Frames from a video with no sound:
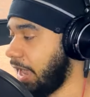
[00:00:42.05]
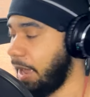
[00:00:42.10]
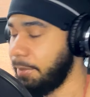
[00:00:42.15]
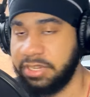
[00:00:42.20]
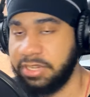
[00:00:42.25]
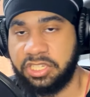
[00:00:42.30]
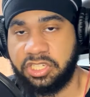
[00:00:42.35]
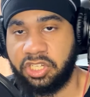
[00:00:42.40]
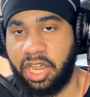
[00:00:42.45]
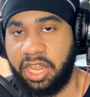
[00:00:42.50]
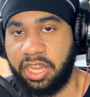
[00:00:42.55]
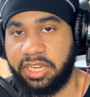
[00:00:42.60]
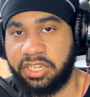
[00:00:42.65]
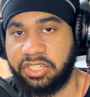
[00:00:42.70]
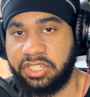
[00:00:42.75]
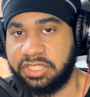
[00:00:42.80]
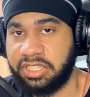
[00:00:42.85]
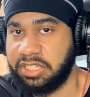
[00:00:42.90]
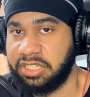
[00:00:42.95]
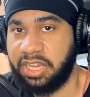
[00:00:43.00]
I'm just talking
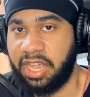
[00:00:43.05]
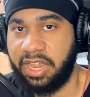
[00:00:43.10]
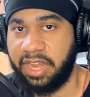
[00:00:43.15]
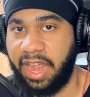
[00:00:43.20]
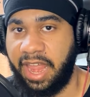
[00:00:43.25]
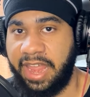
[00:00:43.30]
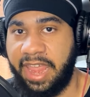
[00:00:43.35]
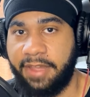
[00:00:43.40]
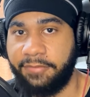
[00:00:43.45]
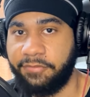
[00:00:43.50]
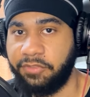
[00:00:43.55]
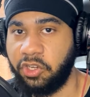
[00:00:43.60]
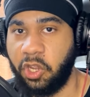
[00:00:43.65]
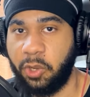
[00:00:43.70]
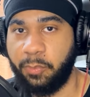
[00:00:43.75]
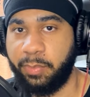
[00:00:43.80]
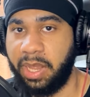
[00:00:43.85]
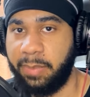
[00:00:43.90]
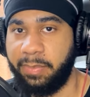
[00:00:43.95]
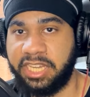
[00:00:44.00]
just to talk. I have no
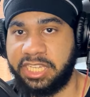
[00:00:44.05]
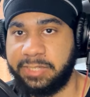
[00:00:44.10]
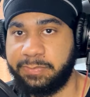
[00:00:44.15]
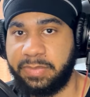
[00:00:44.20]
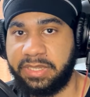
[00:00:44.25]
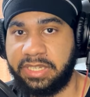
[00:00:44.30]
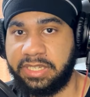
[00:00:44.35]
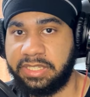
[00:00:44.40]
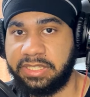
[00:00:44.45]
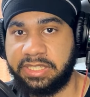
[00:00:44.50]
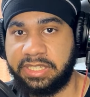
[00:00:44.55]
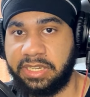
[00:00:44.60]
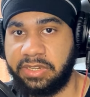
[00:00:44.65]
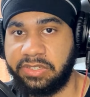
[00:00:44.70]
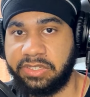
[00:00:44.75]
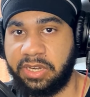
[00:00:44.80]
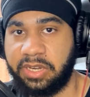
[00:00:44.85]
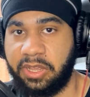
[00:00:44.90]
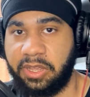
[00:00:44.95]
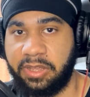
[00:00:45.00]
public speaking
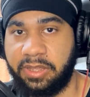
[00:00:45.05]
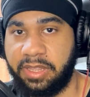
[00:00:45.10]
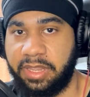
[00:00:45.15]
skills at all.